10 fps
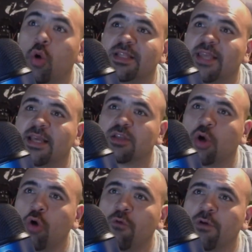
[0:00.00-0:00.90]
takes
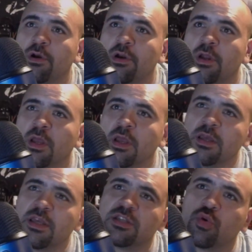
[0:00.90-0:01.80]
over,
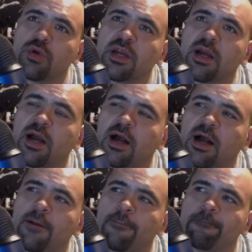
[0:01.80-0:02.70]
he's doing
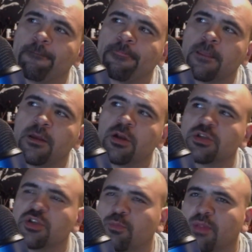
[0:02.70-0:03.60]

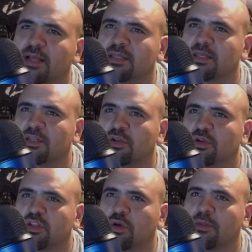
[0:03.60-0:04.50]

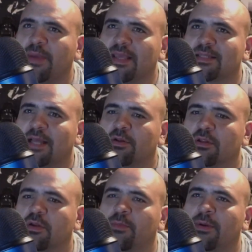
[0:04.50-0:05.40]
suplexes, slowing the pace down a
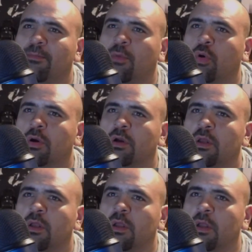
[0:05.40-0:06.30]
little bit more.
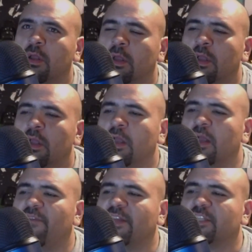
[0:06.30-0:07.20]

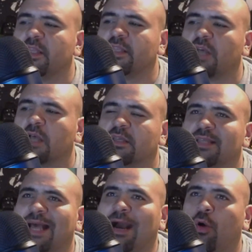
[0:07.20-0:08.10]
Eventually
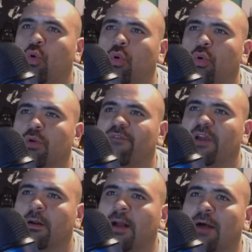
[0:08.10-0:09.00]
tosses out
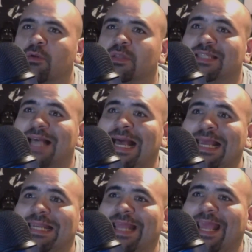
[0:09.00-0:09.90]
Guevara
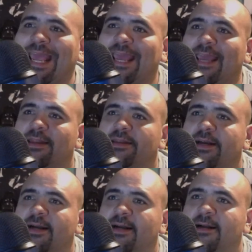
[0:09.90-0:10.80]
outside, and
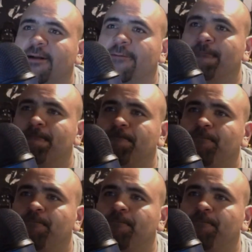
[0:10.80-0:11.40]
so